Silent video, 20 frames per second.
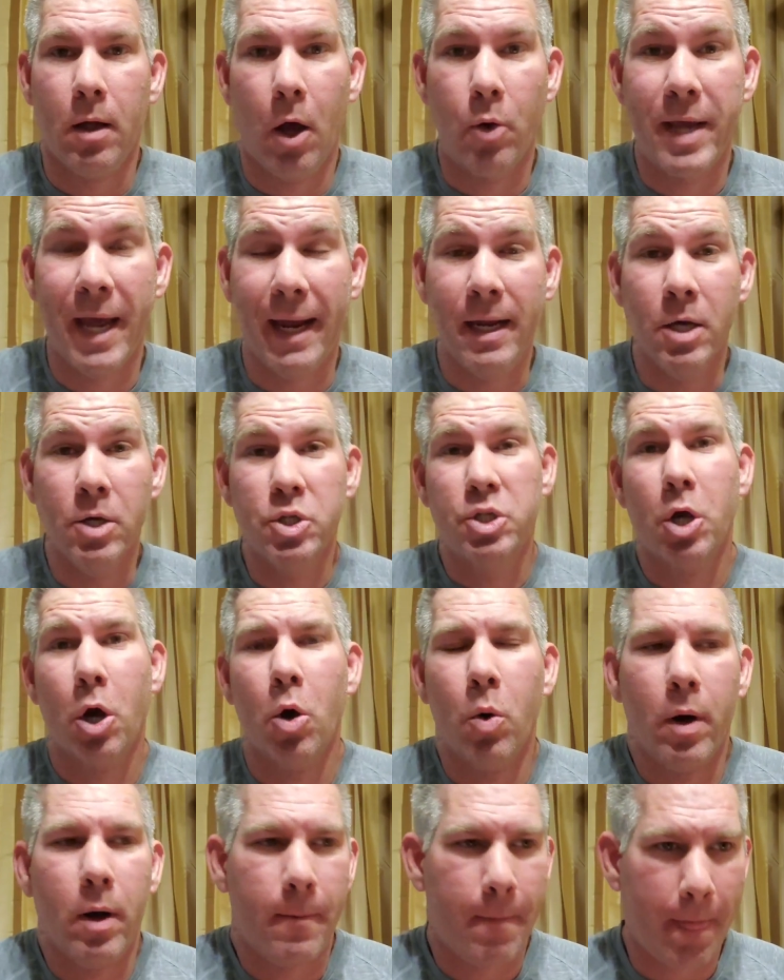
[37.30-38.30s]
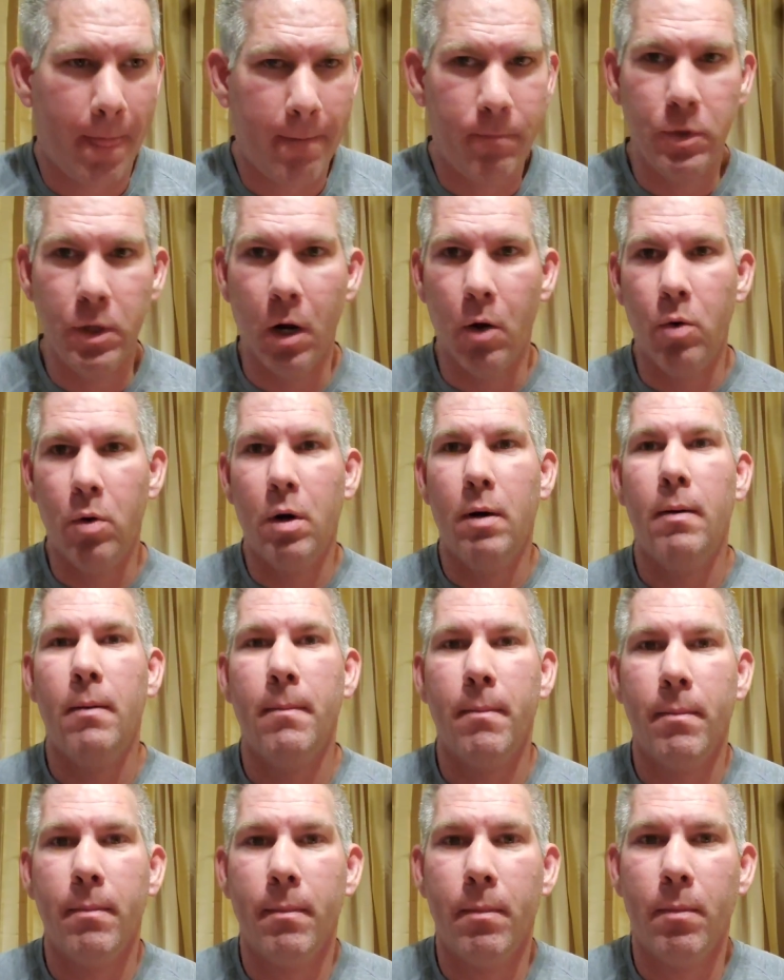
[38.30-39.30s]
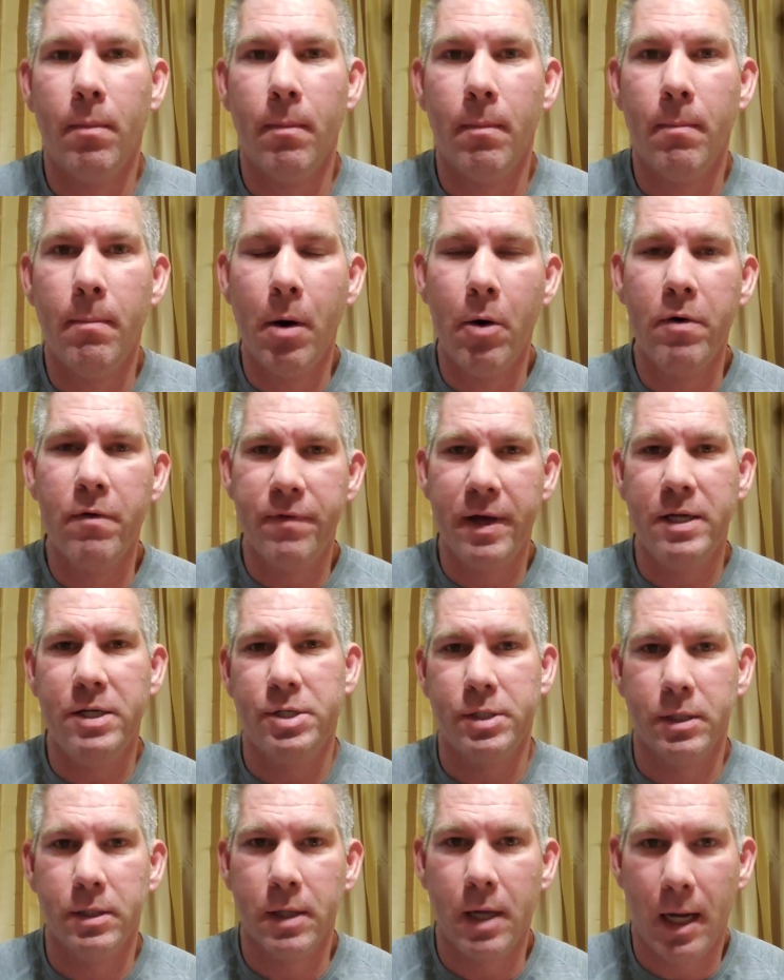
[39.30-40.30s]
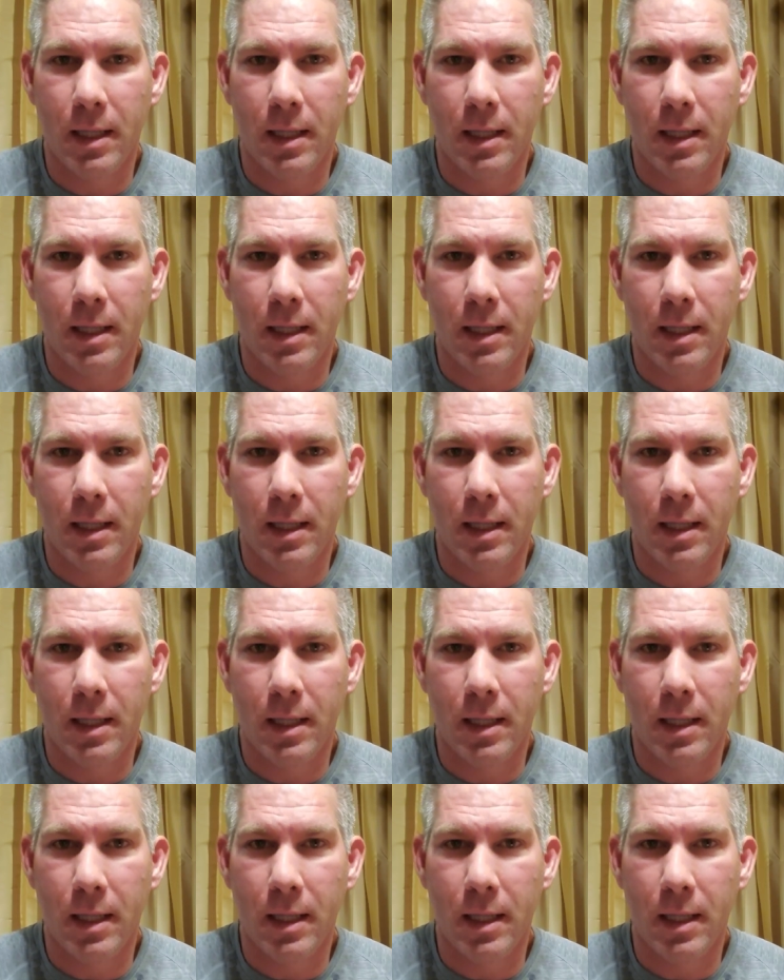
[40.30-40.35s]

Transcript: Okay, so, you know, motivation